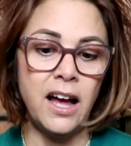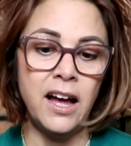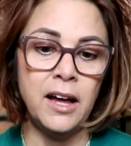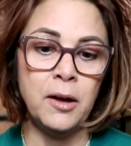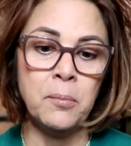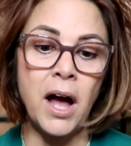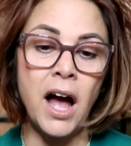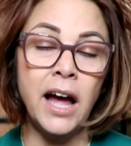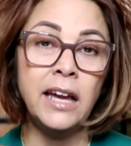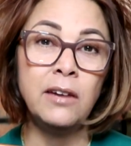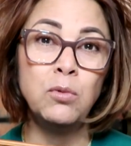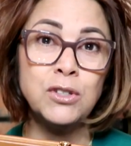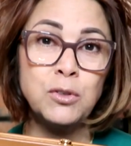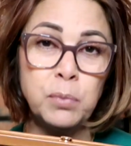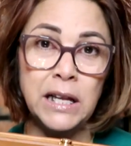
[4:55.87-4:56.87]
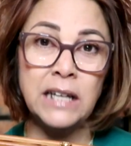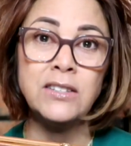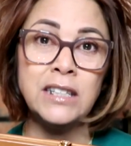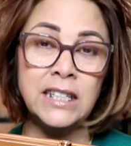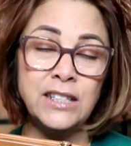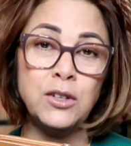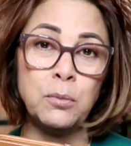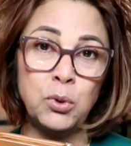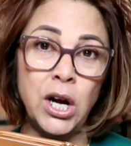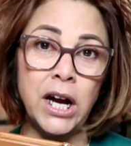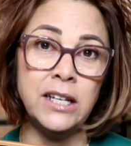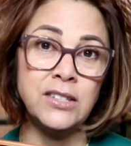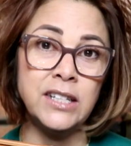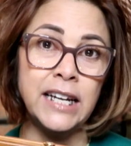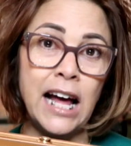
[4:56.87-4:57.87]
I was pleasantly
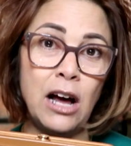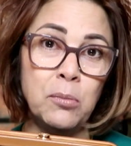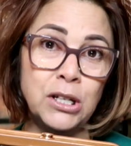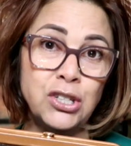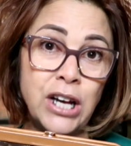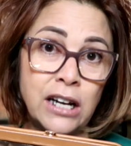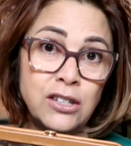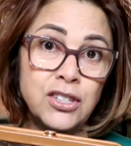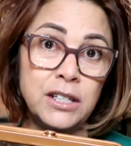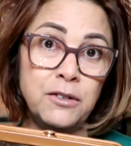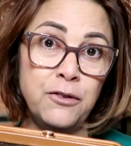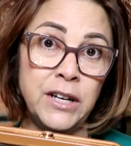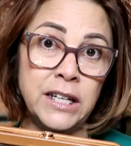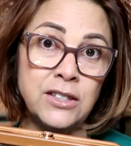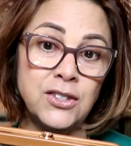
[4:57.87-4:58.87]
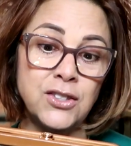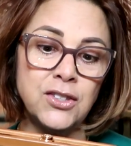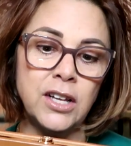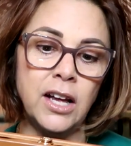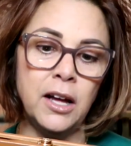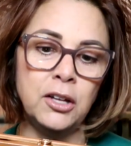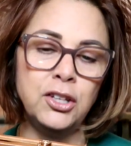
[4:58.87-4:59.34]
surprised at how much actually fits.